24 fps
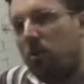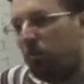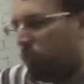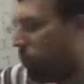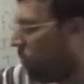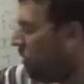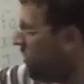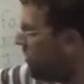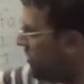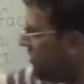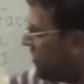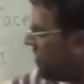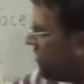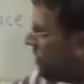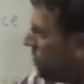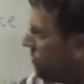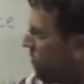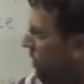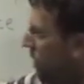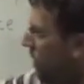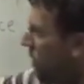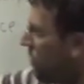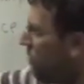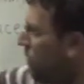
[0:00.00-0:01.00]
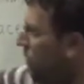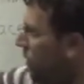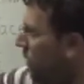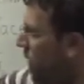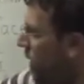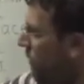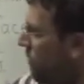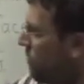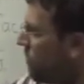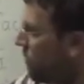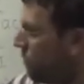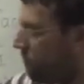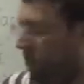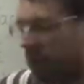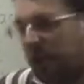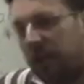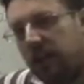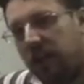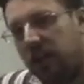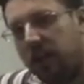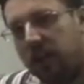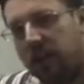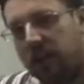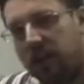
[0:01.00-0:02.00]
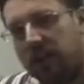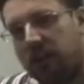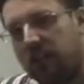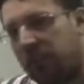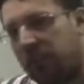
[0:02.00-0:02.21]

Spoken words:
wants to run programs from here. It